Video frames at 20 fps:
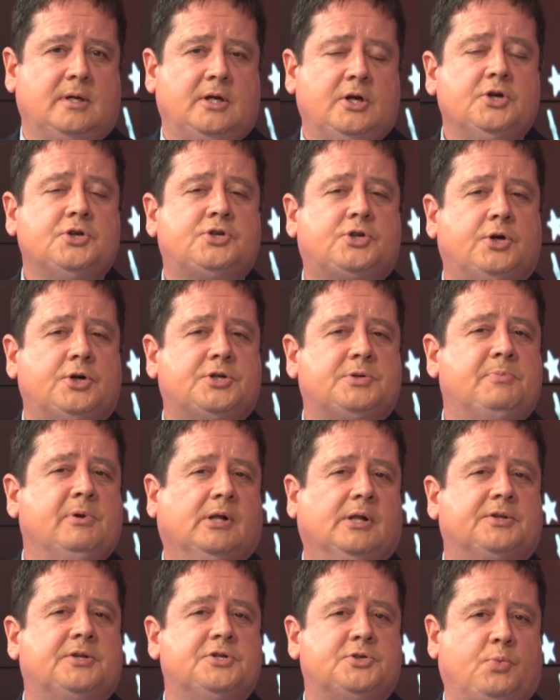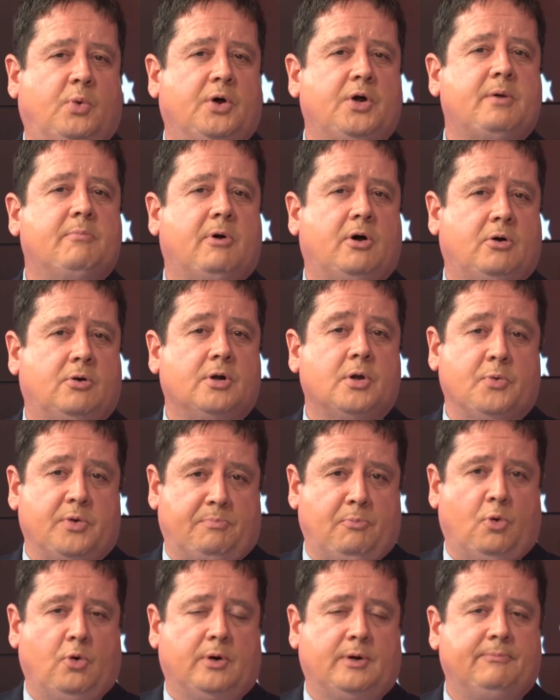Here's church militant's William Mahoney
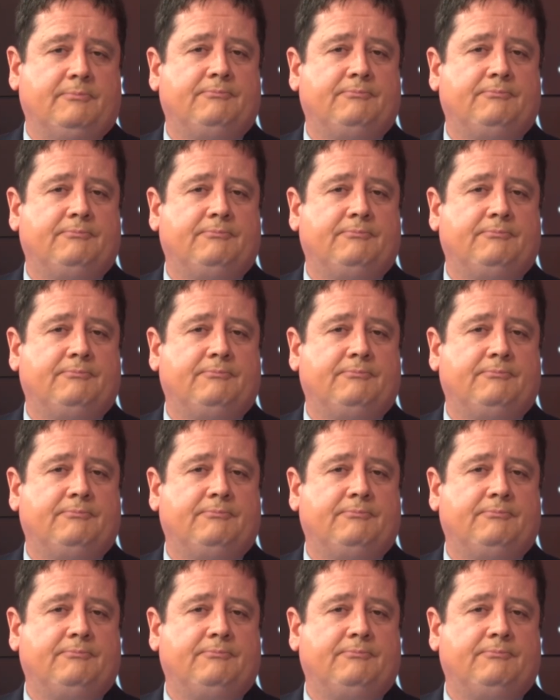with more.